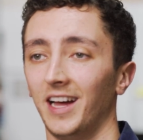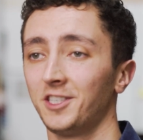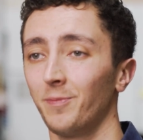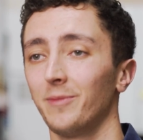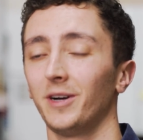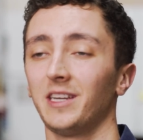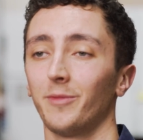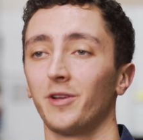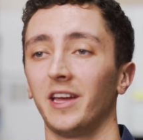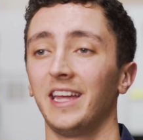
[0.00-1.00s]
And to make my
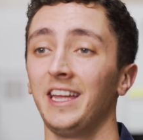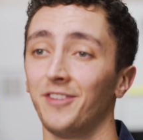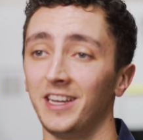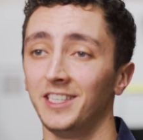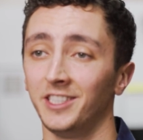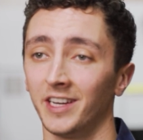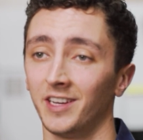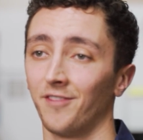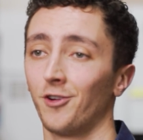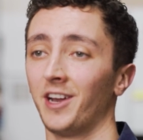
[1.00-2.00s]
demo kit even easier,
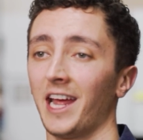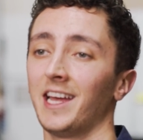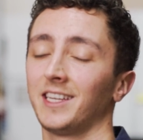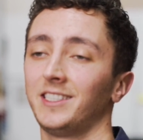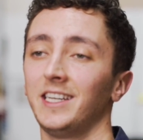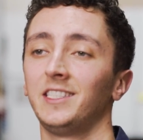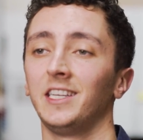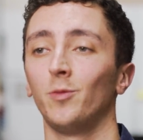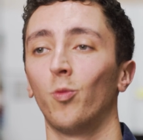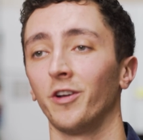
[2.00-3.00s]
I've got an
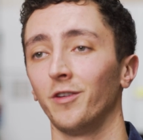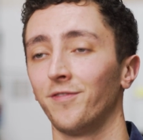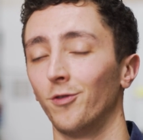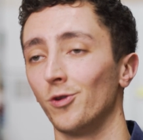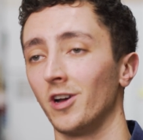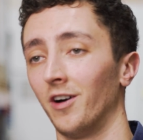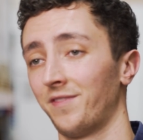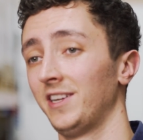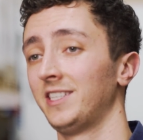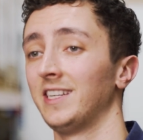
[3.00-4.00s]
NXDT 104 card
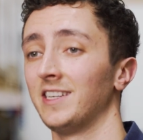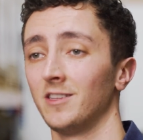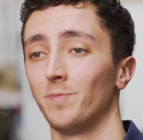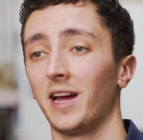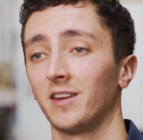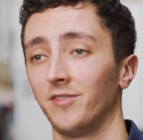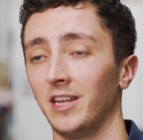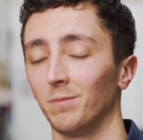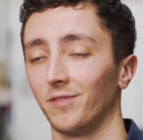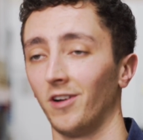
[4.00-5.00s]
fitted into the back of the
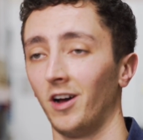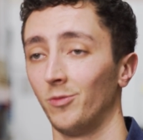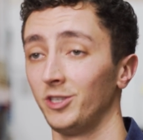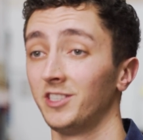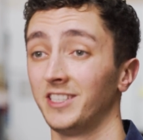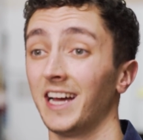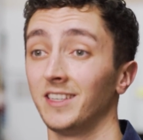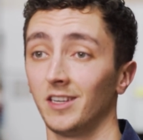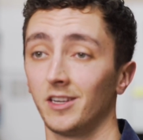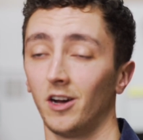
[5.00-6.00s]
amplifier, which is a
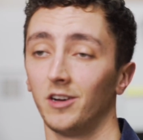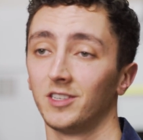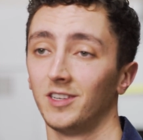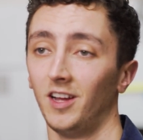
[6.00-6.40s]
Dante card.